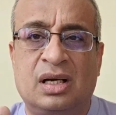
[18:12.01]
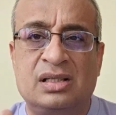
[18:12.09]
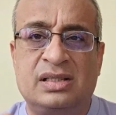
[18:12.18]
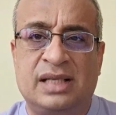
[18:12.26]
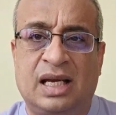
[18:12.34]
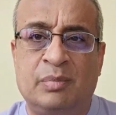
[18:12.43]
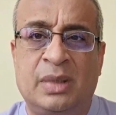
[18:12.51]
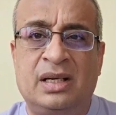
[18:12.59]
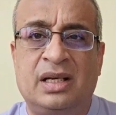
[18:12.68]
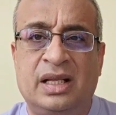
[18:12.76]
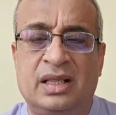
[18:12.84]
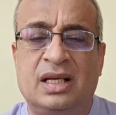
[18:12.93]
uh
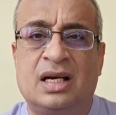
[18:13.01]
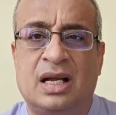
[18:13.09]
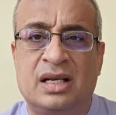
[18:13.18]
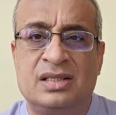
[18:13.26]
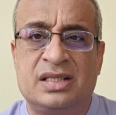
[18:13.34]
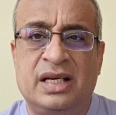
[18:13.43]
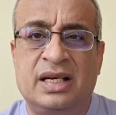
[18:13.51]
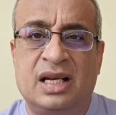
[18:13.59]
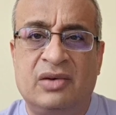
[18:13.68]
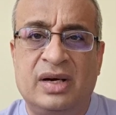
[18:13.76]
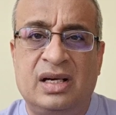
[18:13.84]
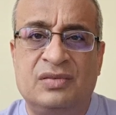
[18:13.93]
segment, in the currency
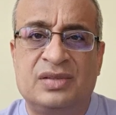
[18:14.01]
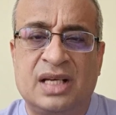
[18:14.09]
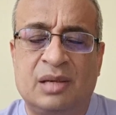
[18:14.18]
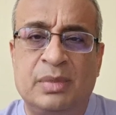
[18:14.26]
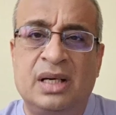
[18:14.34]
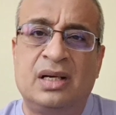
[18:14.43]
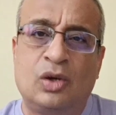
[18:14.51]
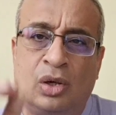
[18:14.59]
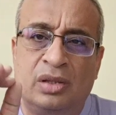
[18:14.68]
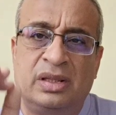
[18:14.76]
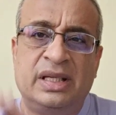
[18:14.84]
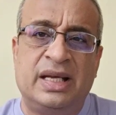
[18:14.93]
derivative segment
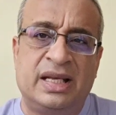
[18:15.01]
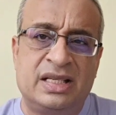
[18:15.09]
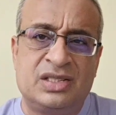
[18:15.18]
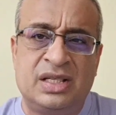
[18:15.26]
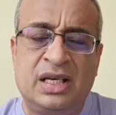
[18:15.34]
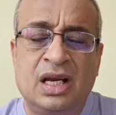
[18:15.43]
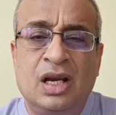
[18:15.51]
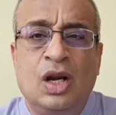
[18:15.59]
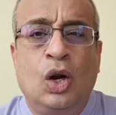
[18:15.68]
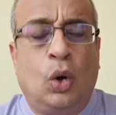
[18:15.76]
on the NSE.